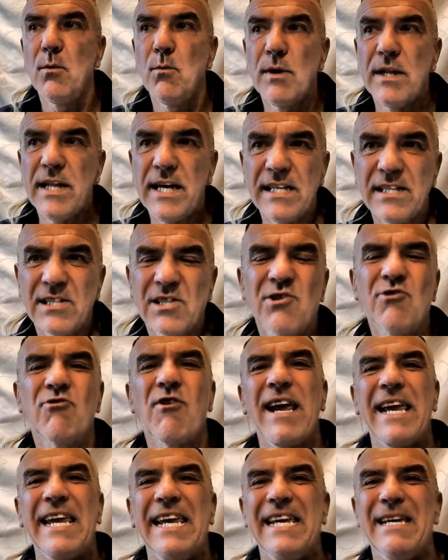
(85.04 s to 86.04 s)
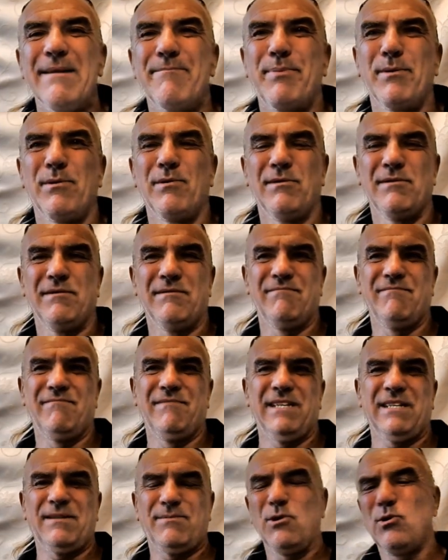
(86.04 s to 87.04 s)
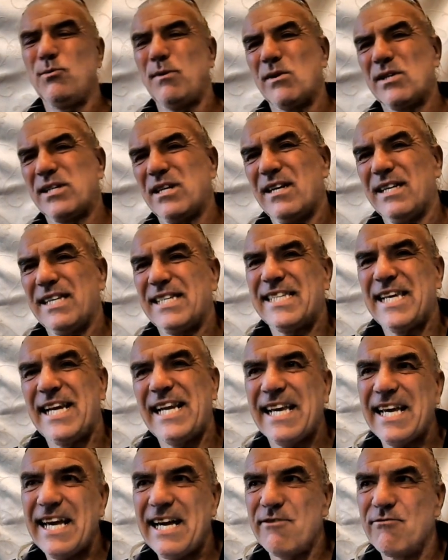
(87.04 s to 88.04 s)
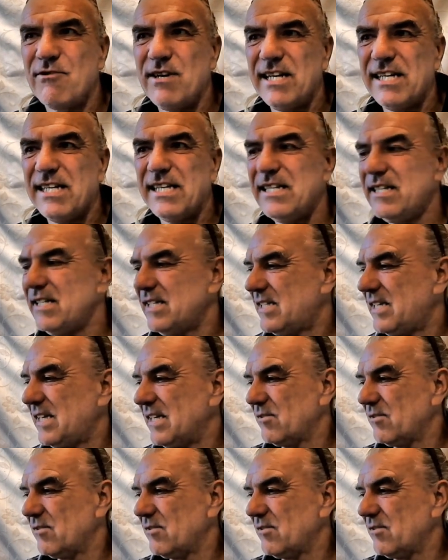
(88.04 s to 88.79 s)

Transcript: Well, that's great, but that's almost like selling out, really, isn't it?